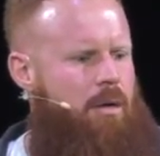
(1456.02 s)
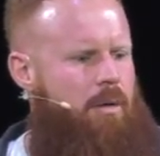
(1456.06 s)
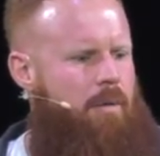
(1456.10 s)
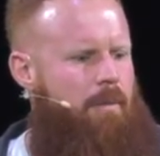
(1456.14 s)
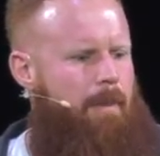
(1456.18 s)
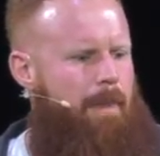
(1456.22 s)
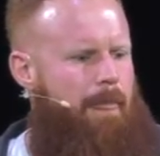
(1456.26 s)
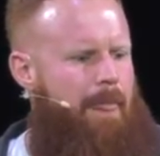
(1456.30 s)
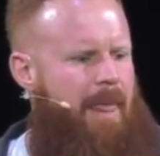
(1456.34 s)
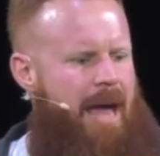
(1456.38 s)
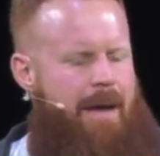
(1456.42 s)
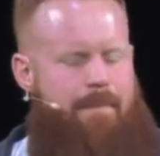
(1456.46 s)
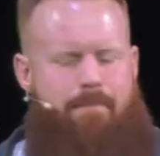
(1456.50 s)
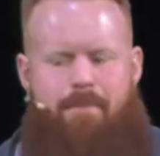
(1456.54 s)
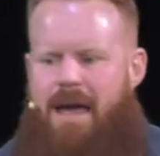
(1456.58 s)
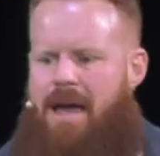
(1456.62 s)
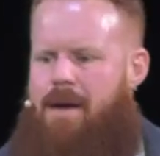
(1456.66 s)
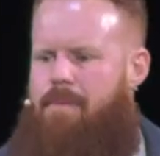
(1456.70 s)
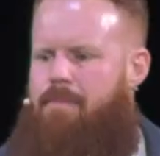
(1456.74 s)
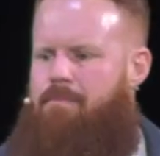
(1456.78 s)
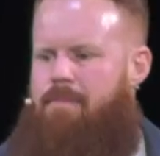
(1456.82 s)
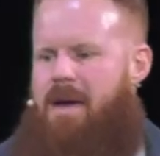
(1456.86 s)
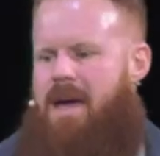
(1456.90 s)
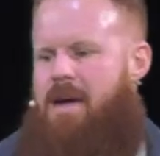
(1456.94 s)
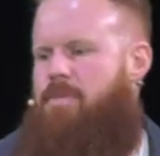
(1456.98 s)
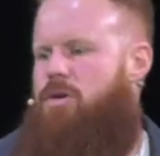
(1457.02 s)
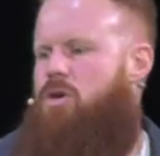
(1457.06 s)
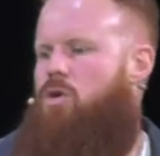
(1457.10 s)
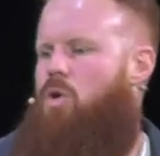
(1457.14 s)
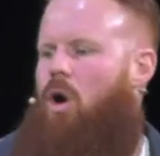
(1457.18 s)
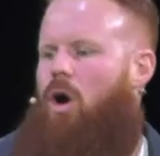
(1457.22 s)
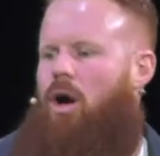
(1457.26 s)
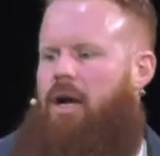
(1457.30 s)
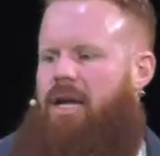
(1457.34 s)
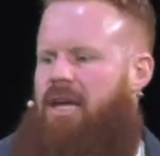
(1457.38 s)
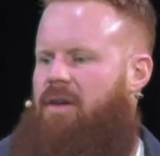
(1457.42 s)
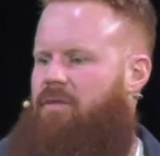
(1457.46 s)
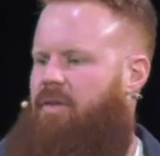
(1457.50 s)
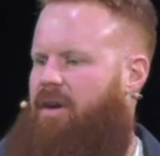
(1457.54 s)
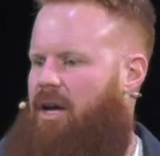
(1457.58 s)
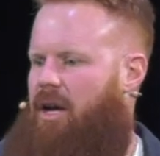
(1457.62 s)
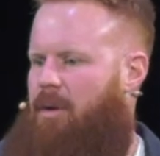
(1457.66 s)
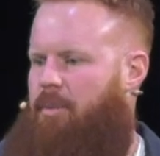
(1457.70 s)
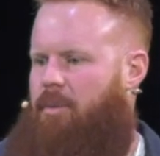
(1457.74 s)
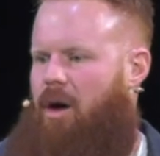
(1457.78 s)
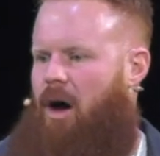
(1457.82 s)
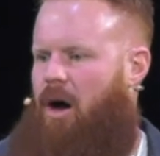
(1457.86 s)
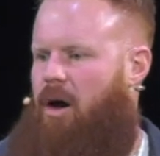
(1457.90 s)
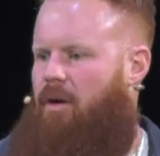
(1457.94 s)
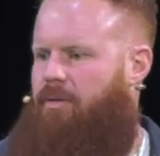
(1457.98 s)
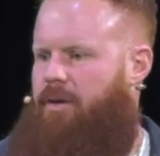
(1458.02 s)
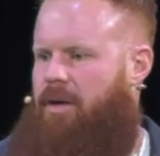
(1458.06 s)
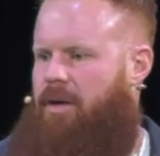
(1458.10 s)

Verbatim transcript: Hey, may, maybe you are giving up coffee.